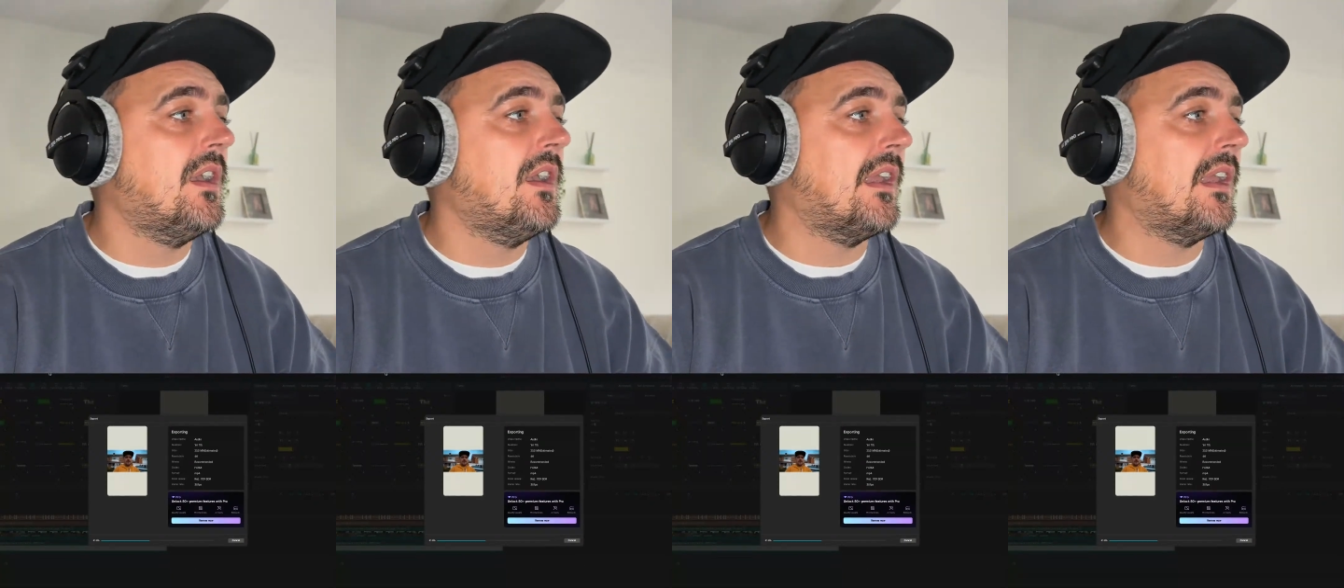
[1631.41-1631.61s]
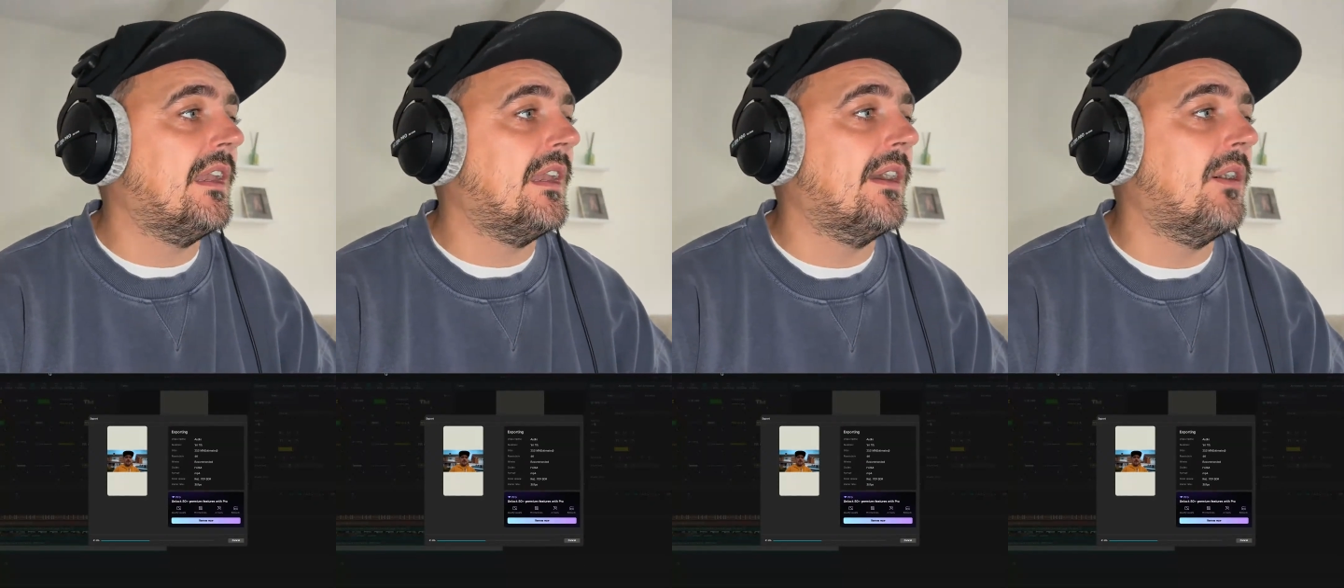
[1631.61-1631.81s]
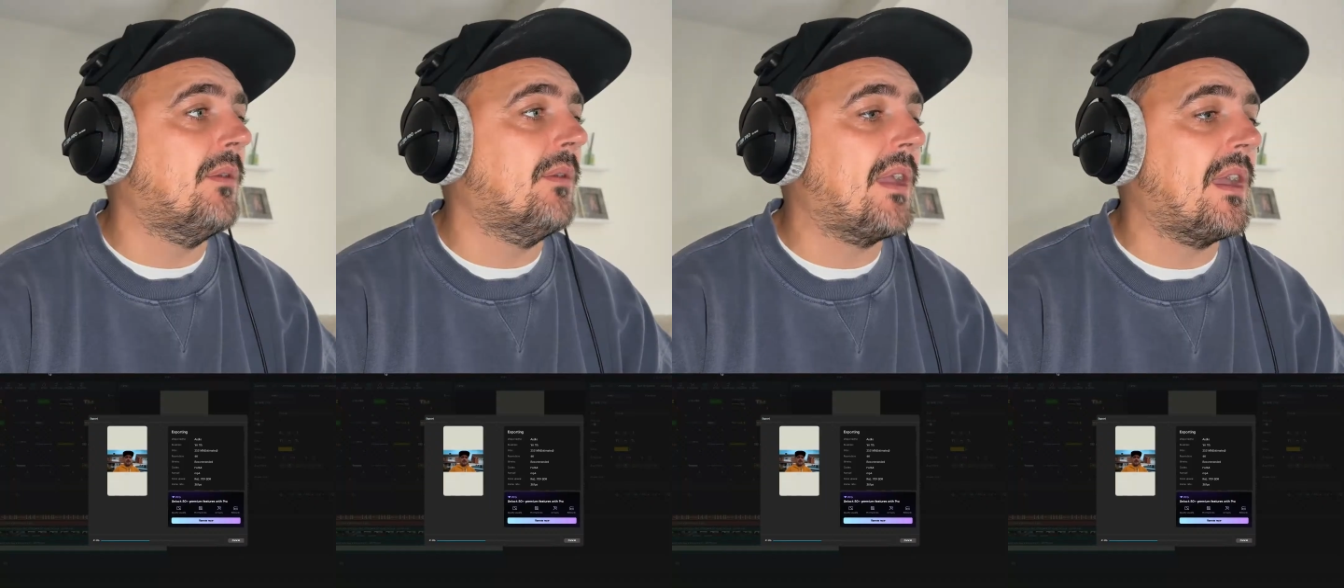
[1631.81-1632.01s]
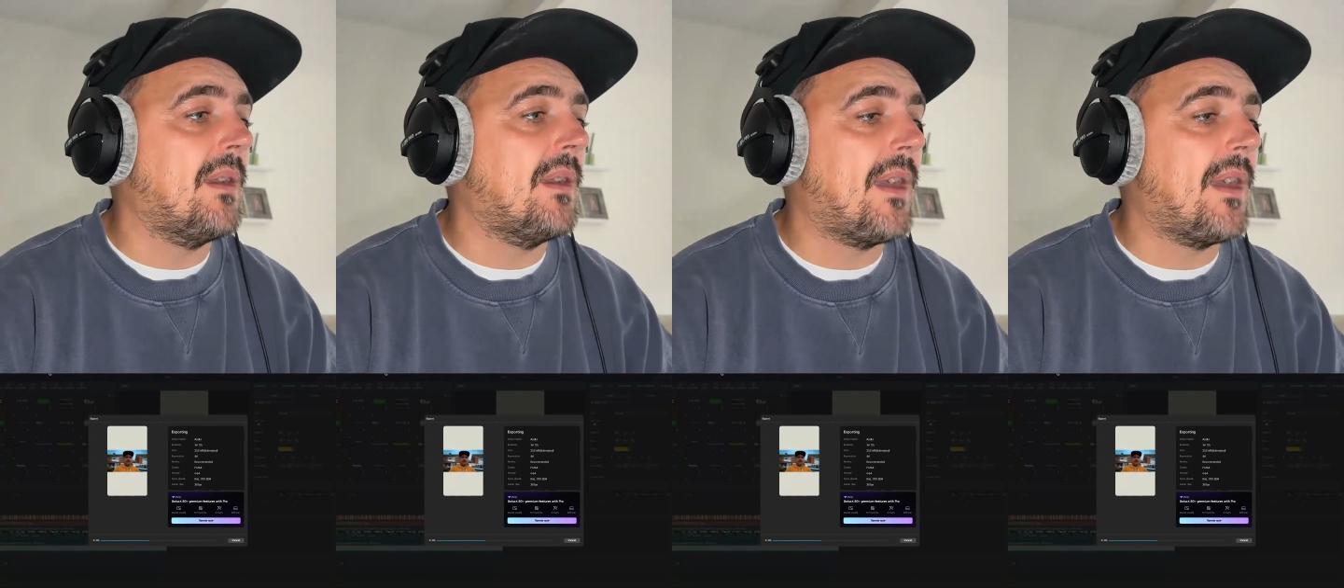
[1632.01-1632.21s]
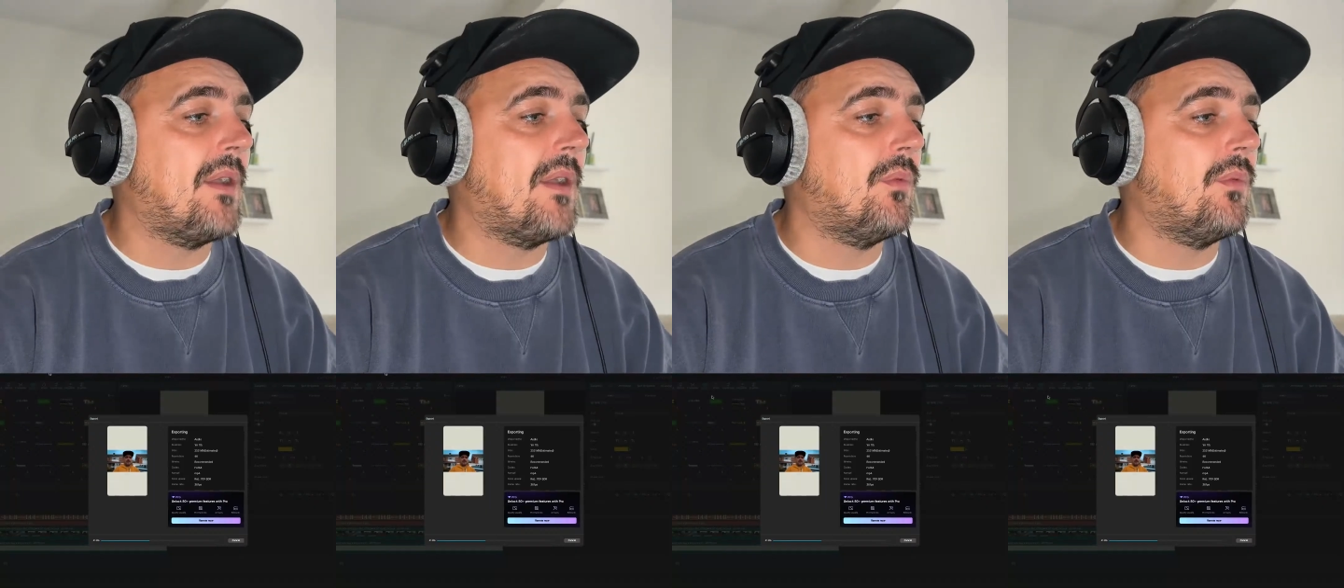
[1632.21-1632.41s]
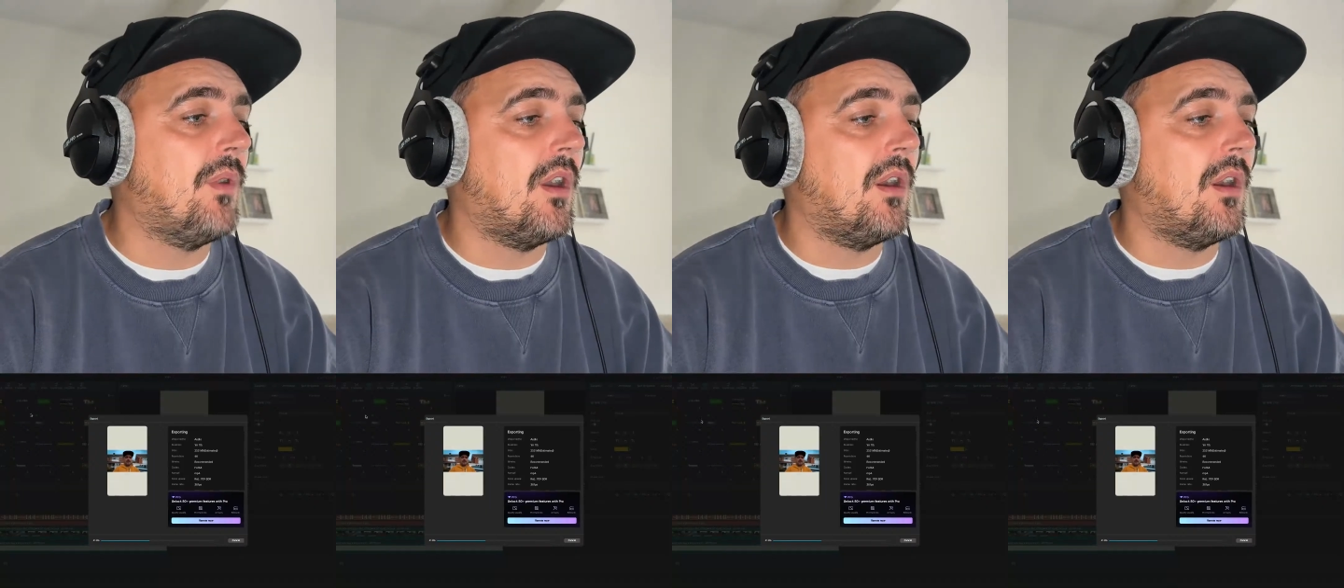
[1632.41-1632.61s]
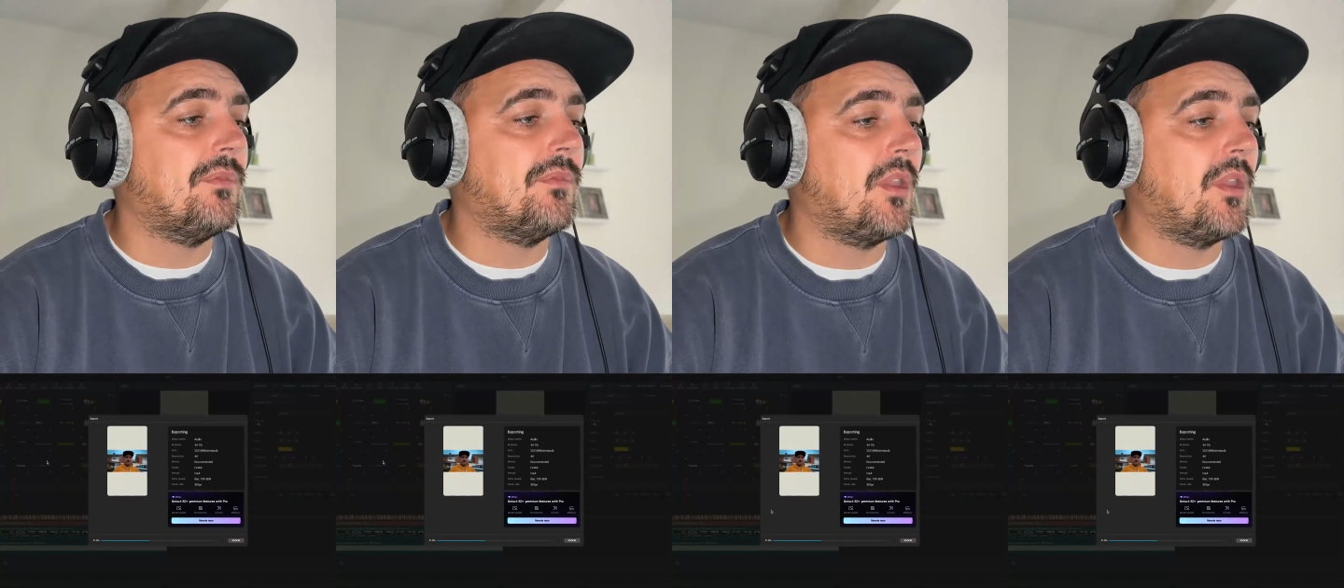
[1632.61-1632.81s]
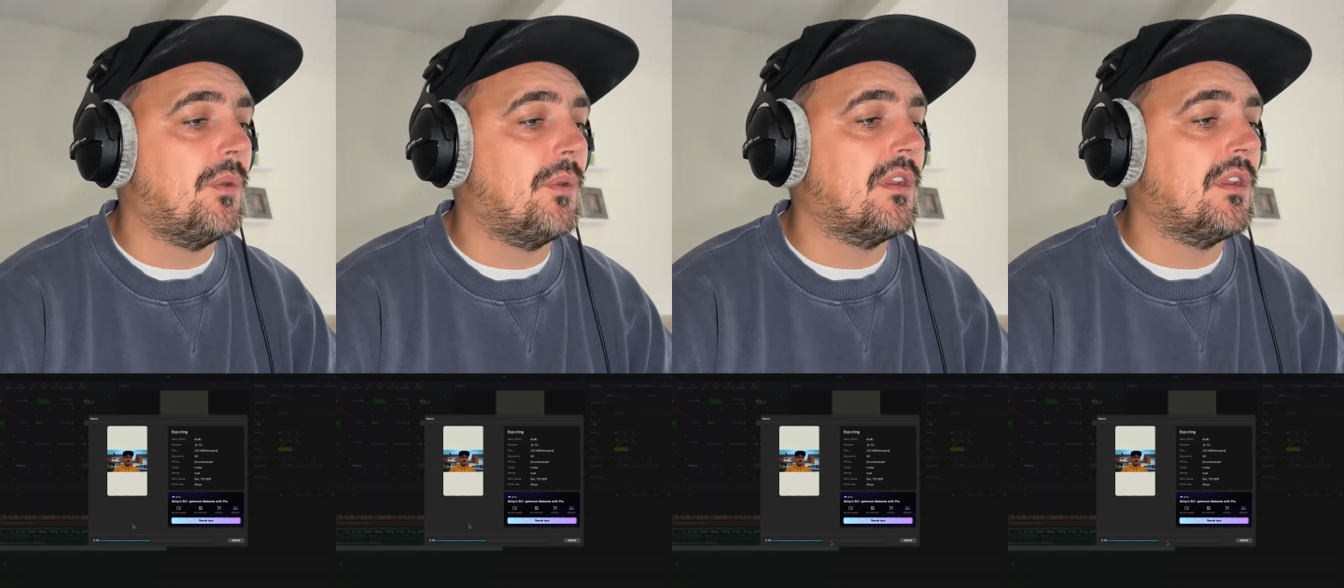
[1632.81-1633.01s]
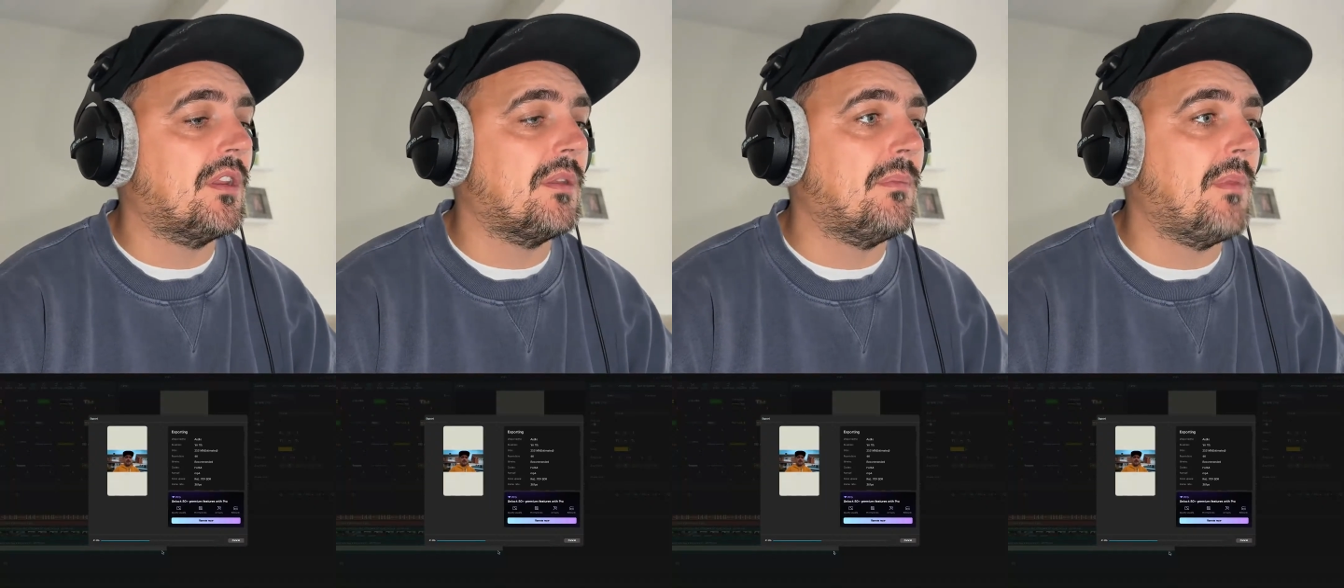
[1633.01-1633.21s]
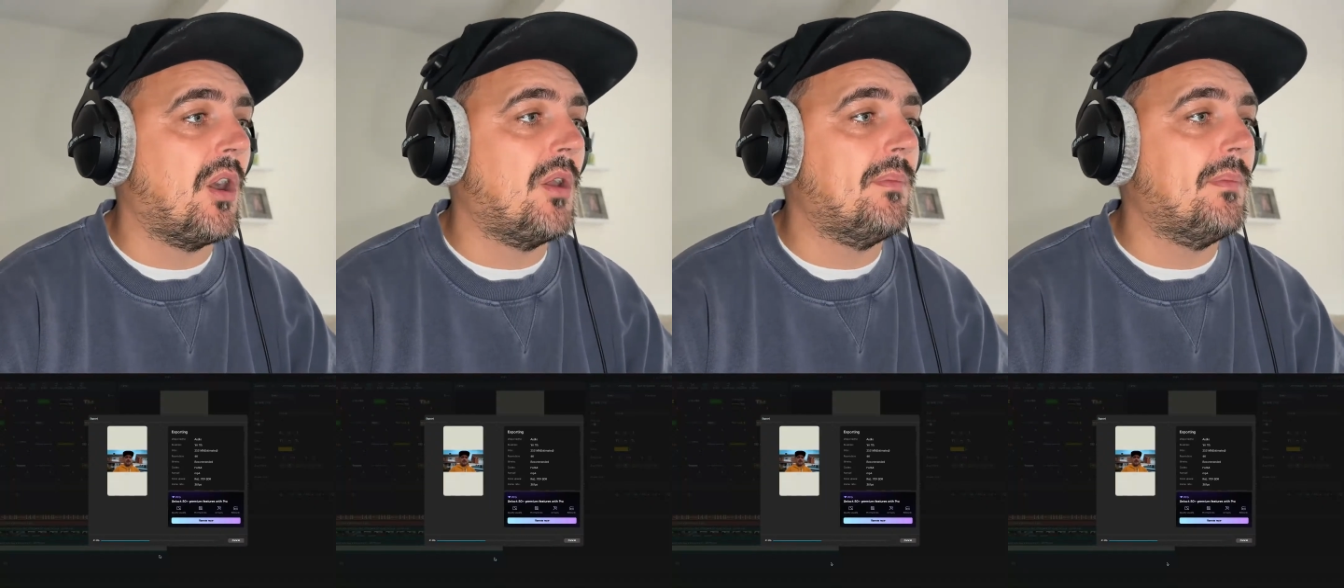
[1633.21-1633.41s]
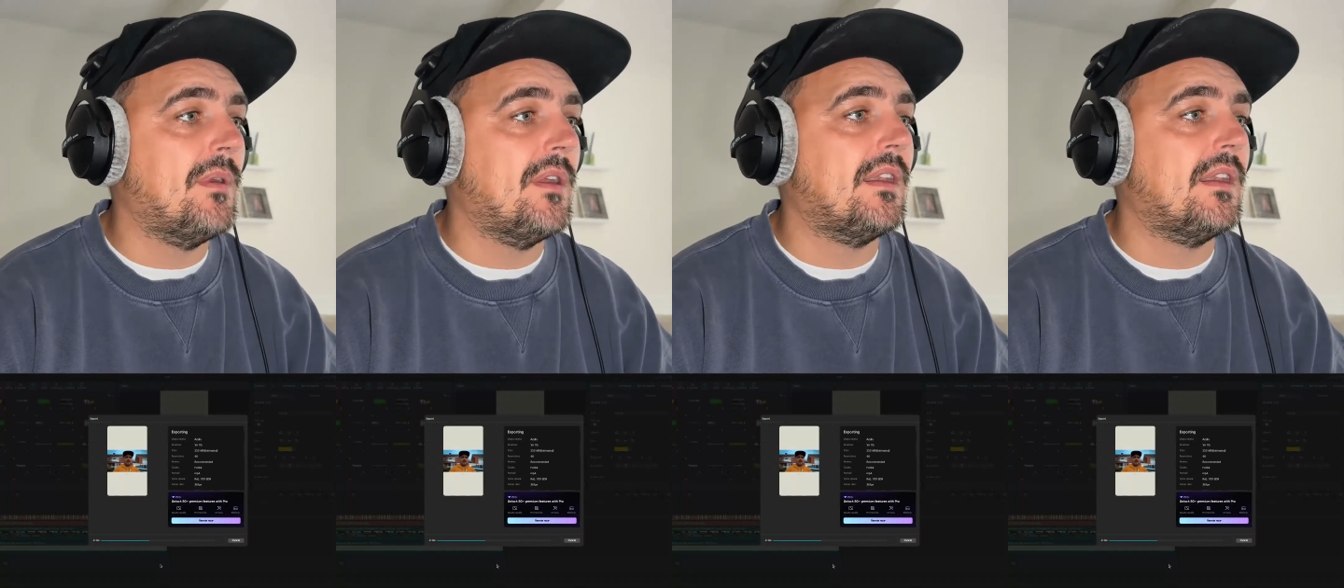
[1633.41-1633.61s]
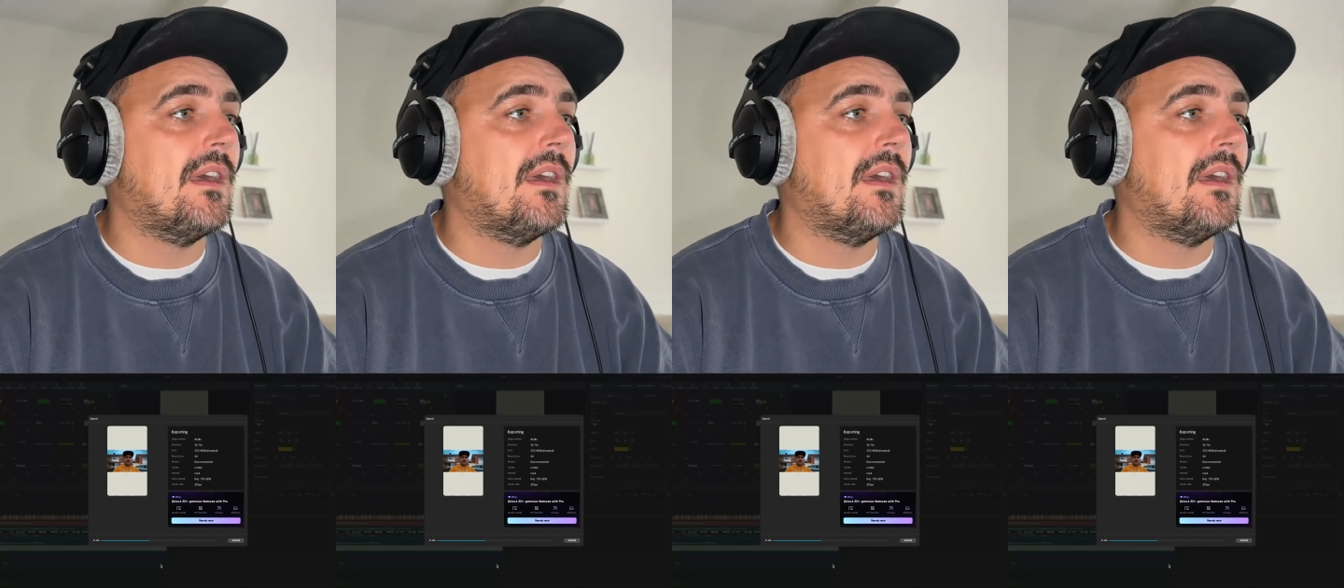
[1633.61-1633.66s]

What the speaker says: a little bit about what I'm doing at the moment